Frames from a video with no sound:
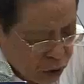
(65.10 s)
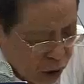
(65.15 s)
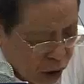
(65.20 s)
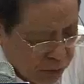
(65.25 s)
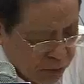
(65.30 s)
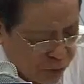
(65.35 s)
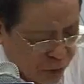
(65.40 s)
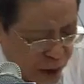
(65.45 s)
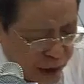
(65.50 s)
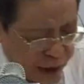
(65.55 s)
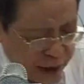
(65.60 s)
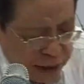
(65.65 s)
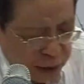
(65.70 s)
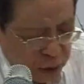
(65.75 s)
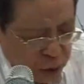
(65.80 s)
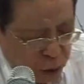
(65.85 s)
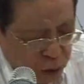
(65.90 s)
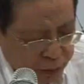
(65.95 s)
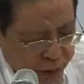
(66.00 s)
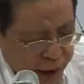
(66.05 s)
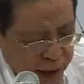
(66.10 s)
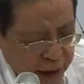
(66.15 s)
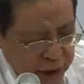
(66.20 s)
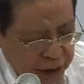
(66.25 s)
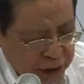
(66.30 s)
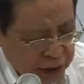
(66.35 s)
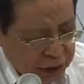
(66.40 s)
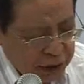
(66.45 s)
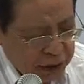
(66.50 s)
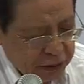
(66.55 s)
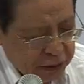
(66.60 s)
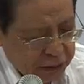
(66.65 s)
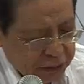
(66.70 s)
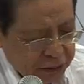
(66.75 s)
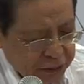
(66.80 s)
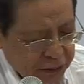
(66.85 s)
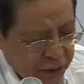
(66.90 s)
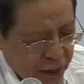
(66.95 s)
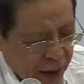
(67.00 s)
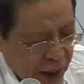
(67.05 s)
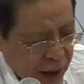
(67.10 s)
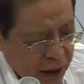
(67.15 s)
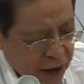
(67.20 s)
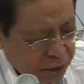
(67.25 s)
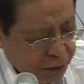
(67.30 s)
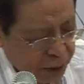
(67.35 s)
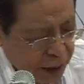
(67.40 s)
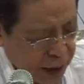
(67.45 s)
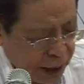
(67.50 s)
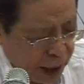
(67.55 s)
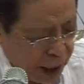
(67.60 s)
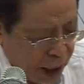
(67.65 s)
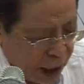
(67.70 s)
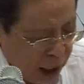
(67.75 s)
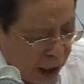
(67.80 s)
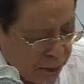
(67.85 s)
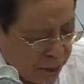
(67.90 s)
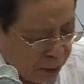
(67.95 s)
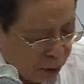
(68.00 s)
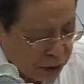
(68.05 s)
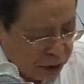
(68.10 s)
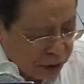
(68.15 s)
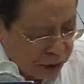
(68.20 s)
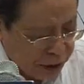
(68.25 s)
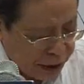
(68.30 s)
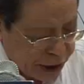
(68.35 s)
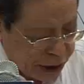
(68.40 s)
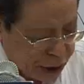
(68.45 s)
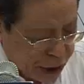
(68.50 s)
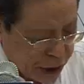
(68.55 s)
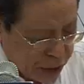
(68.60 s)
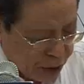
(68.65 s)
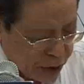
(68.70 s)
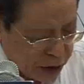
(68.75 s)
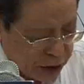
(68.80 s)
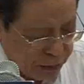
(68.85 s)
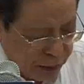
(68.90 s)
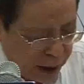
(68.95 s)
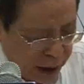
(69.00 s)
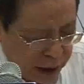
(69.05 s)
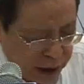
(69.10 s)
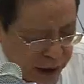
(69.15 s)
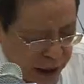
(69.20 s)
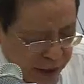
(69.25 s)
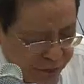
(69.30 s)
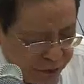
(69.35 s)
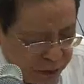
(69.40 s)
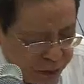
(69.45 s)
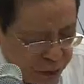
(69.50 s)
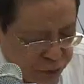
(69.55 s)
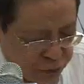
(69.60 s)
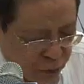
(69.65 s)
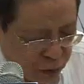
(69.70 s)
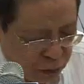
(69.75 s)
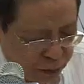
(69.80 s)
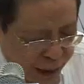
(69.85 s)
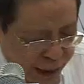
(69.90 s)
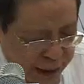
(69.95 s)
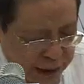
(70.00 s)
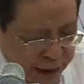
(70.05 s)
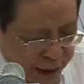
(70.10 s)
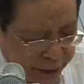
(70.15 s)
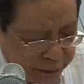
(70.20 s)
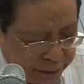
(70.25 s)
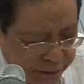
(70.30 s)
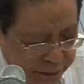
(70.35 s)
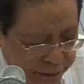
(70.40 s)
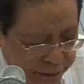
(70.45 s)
job for less than 2 months, and the PKA Board's decision was made even before my time.